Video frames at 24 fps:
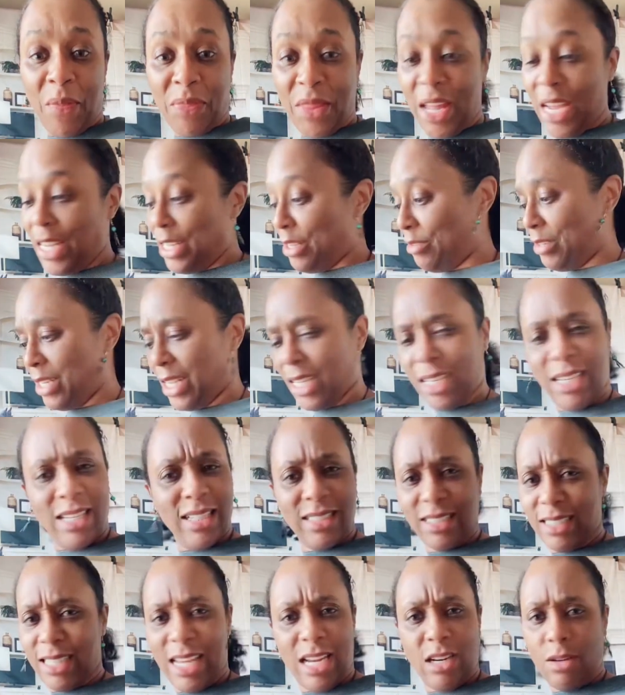Thank you, Nick,
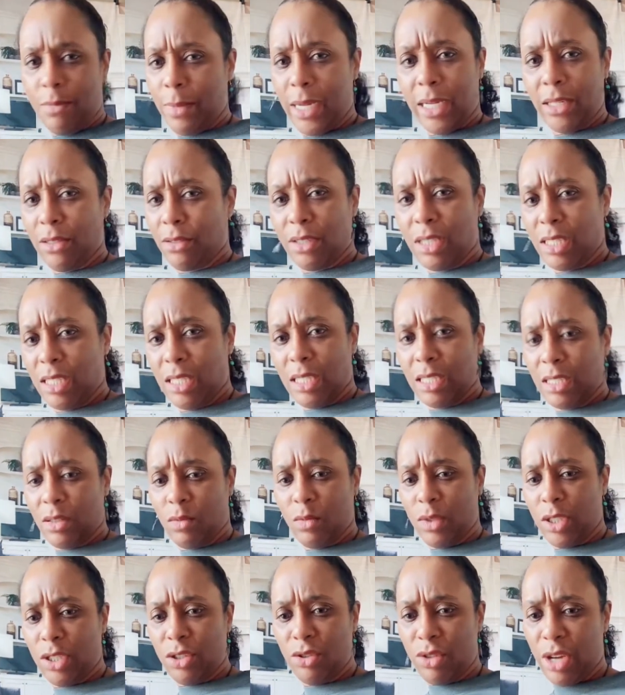because that don't make no sense.
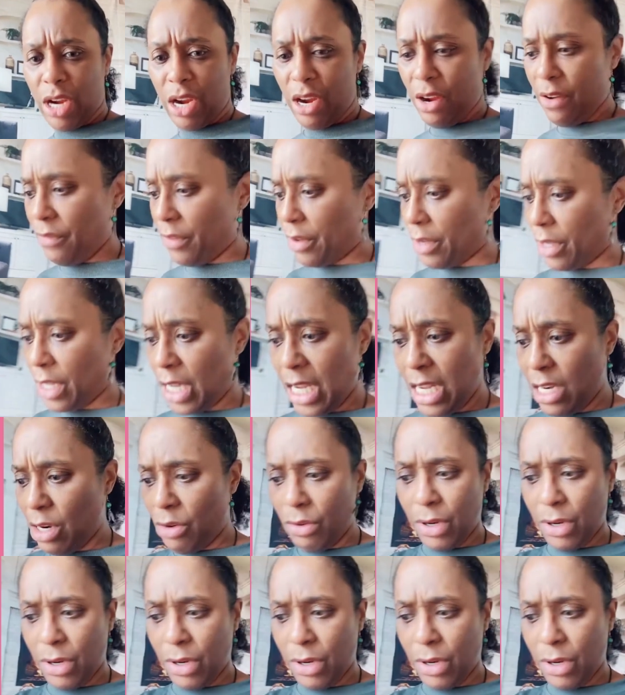What is you caring for? He